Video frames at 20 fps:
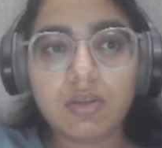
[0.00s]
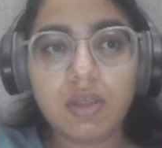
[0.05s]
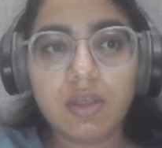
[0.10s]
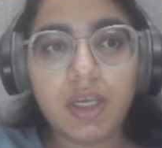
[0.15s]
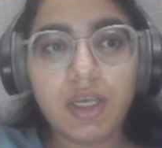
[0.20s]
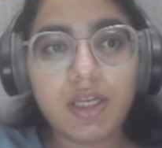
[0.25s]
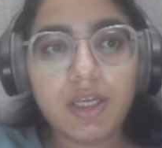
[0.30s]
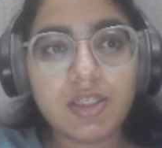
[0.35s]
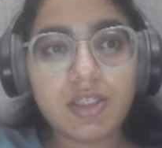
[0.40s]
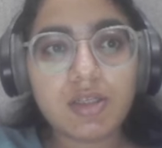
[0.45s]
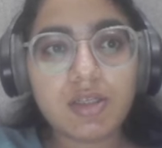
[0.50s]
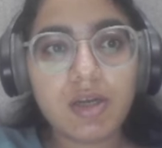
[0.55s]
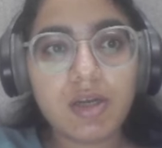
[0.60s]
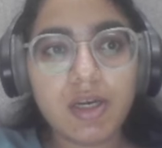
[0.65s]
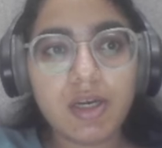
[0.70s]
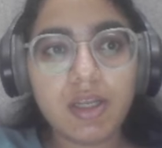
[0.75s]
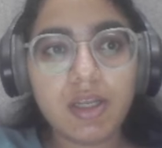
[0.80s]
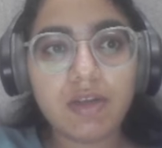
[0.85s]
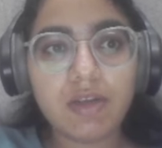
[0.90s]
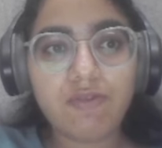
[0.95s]
It's
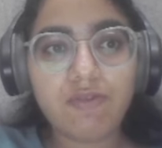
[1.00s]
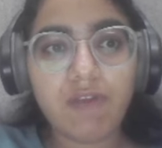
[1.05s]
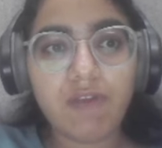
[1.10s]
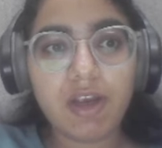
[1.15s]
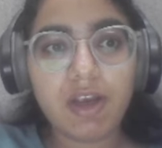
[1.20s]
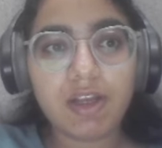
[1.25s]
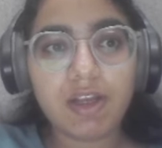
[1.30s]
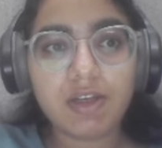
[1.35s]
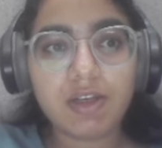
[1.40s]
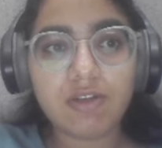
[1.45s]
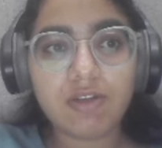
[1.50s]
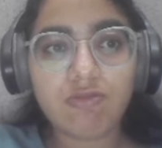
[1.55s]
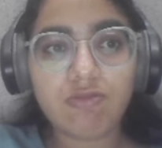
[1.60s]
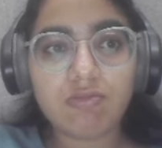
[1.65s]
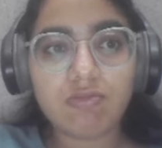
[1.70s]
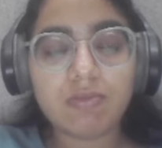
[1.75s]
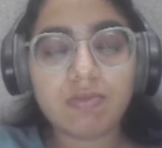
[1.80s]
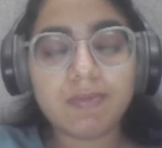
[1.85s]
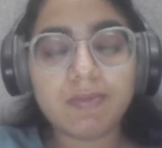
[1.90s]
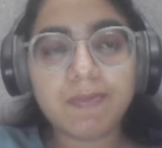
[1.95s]
running fine.
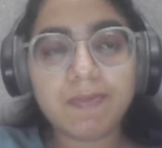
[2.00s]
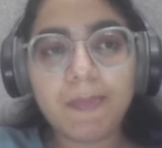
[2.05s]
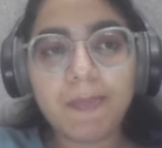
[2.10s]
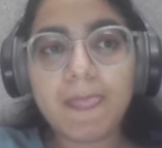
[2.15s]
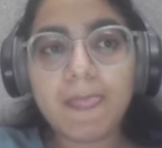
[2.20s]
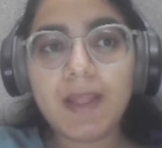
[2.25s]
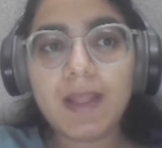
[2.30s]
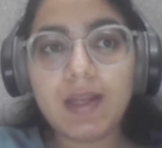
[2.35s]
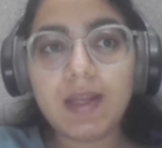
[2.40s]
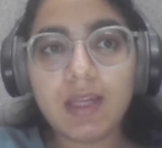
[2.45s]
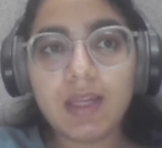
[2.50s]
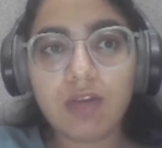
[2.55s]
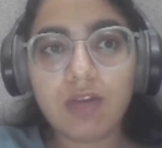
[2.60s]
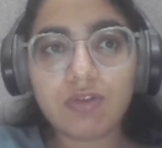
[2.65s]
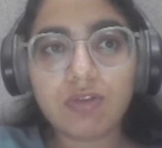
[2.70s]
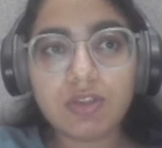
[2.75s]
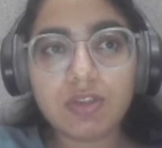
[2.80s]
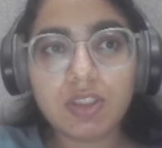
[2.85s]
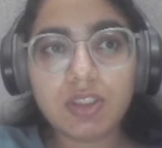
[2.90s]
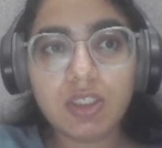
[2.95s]

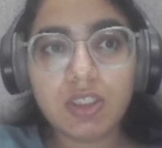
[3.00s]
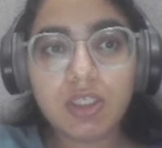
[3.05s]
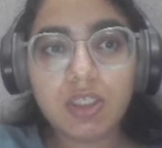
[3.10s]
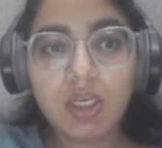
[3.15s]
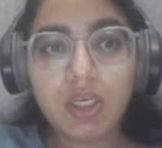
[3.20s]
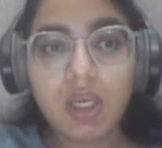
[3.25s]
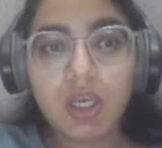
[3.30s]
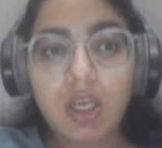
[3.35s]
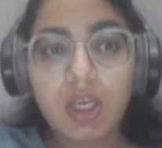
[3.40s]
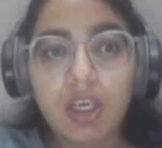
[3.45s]
Now see,